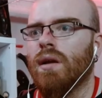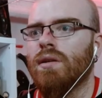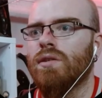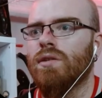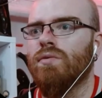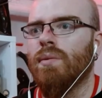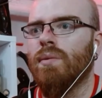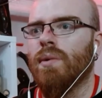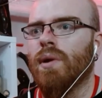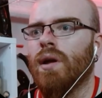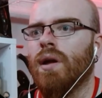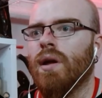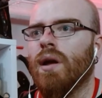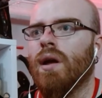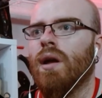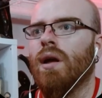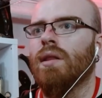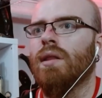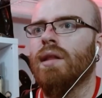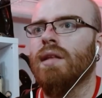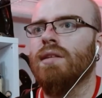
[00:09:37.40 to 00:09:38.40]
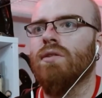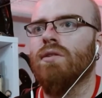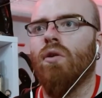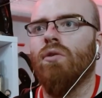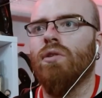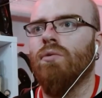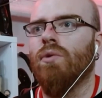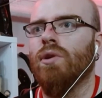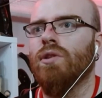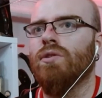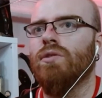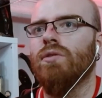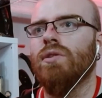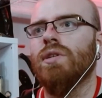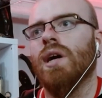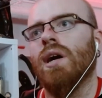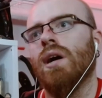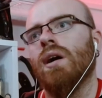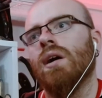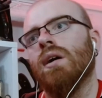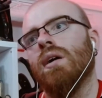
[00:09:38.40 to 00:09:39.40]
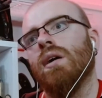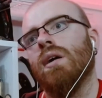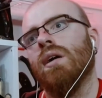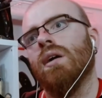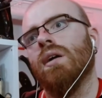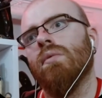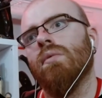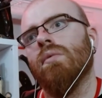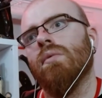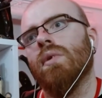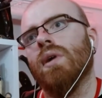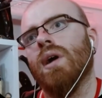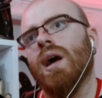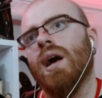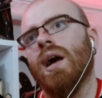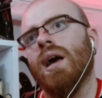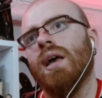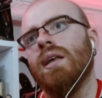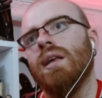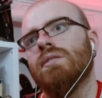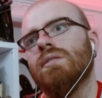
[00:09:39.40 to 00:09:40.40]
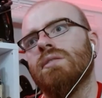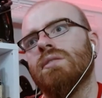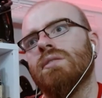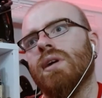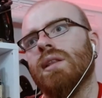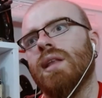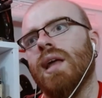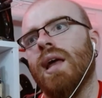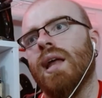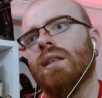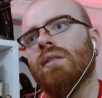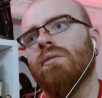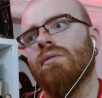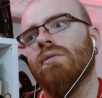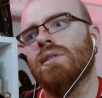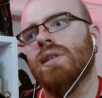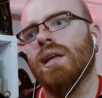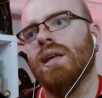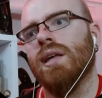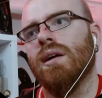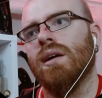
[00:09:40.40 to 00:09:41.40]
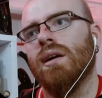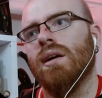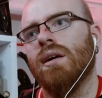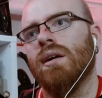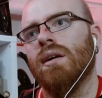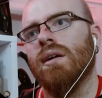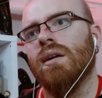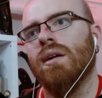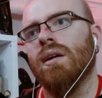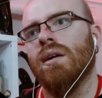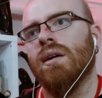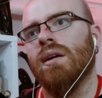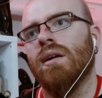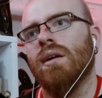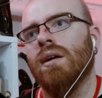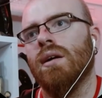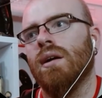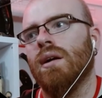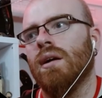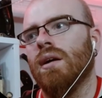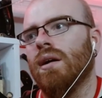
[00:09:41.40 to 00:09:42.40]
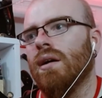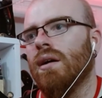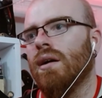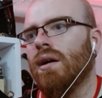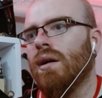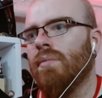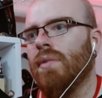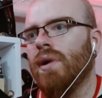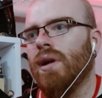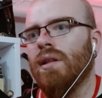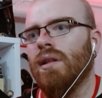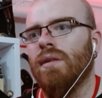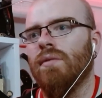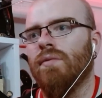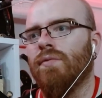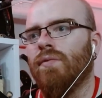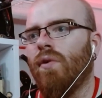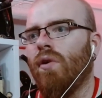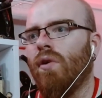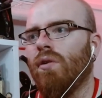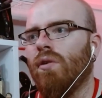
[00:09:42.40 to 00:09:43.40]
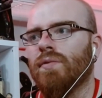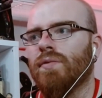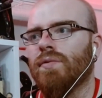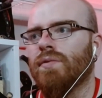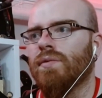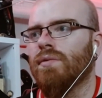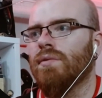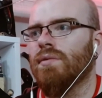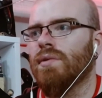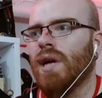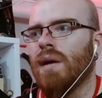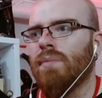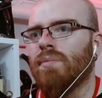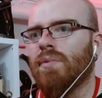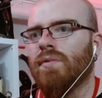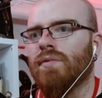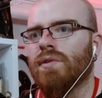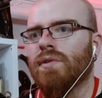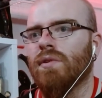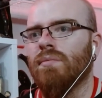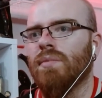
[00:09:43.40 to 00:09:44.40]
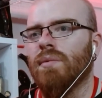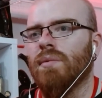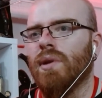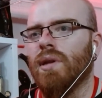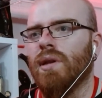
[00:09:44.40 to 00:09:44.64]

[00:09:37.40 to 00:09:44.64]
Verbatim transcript: A swimmer. That's only one dude, yeah. Guys, look at that. Looks like an evolved type of zombie,